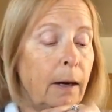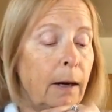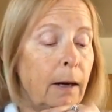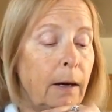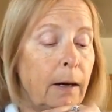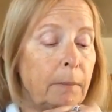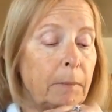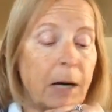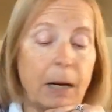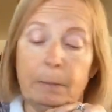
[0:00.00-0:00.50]

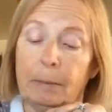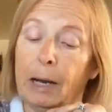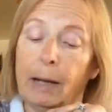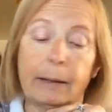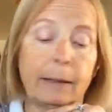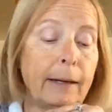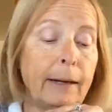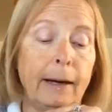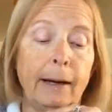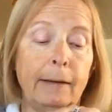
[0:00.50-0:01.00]
I'm
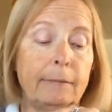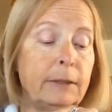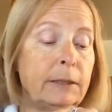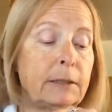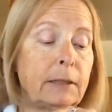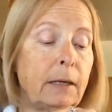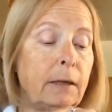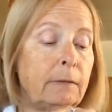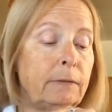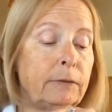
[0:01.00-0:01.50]
not going to have it
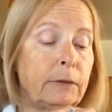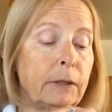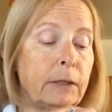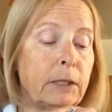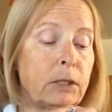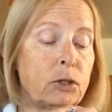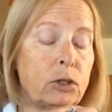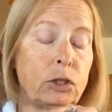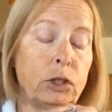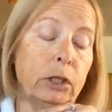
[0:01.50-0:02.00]
done for
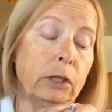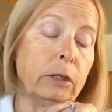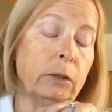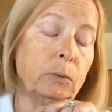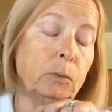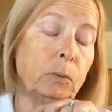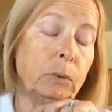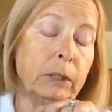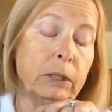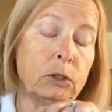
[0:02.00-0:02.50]
this
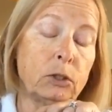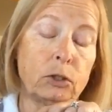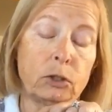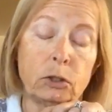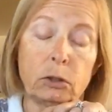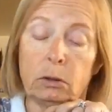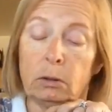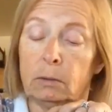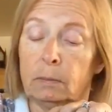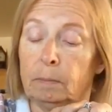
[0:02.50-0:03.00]
year, which,